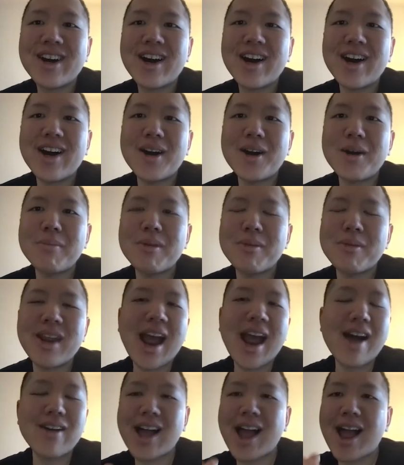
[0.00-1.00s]
Um, I mean,
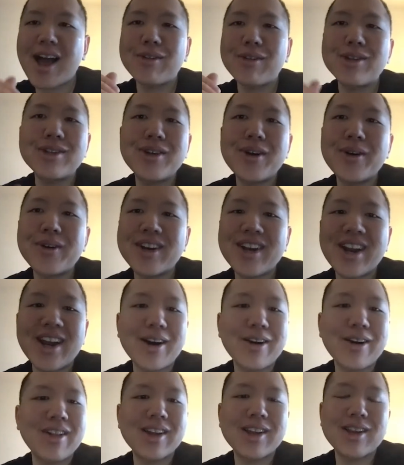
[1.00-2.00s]
Al, Alan noted
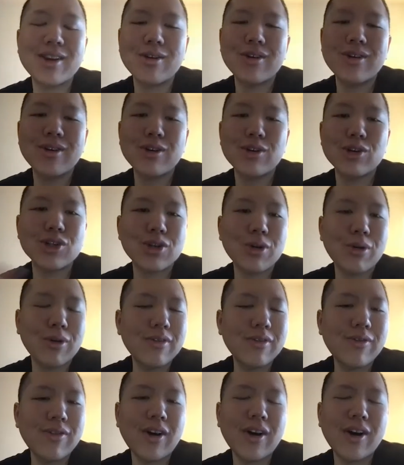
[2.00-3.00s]
how like you're you're so
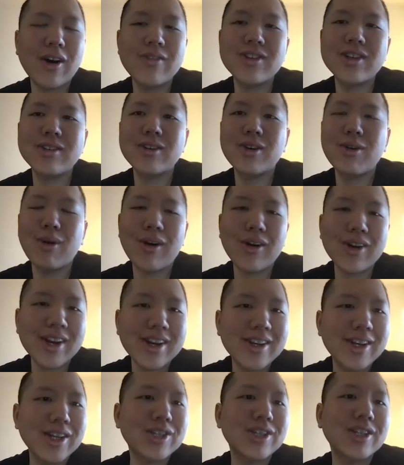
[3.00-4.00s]
involved in quality
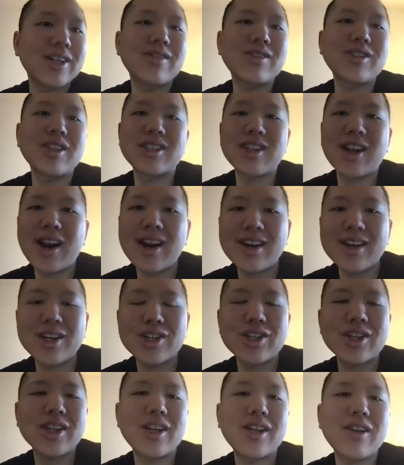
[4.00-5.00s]
initiatives, society
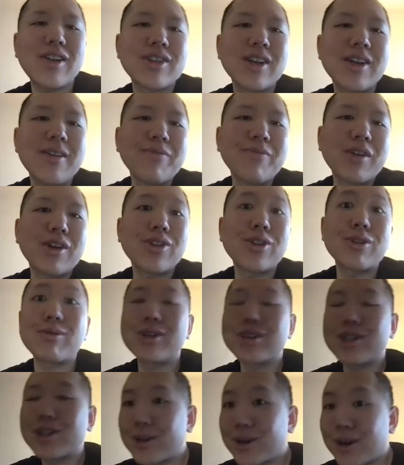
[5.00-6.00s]
initiatives, the
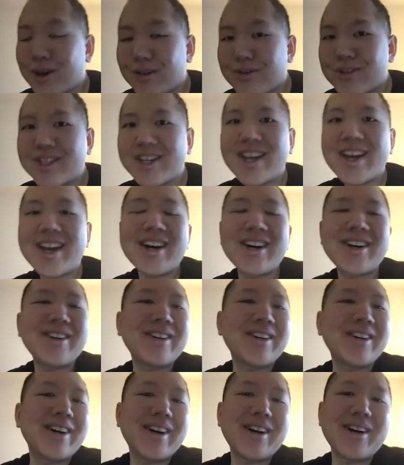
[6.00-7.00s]
reserves
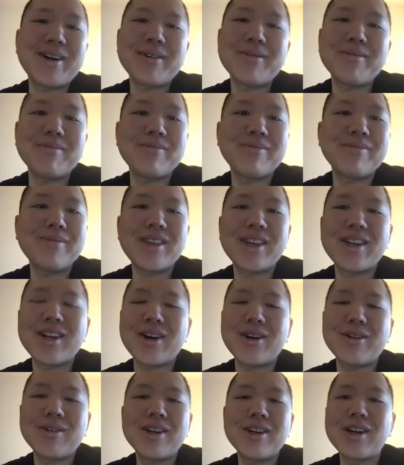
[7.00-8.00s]
now, um, you
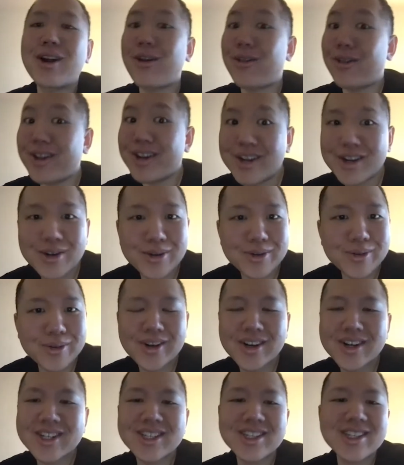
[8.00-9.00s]
know, clinical
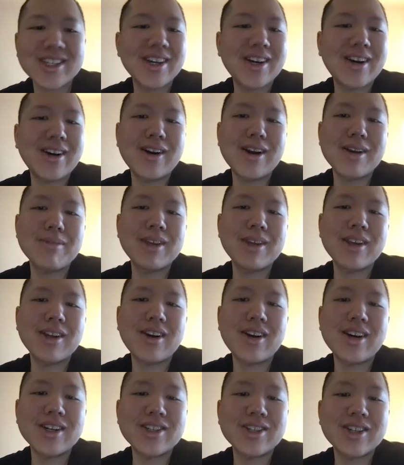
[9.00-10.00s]
work still. I mean,
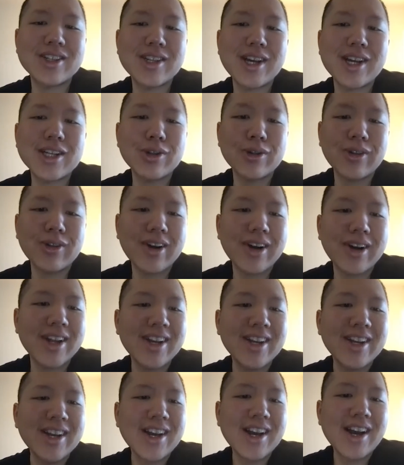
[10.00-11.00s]
gosh, it's, it's a lot.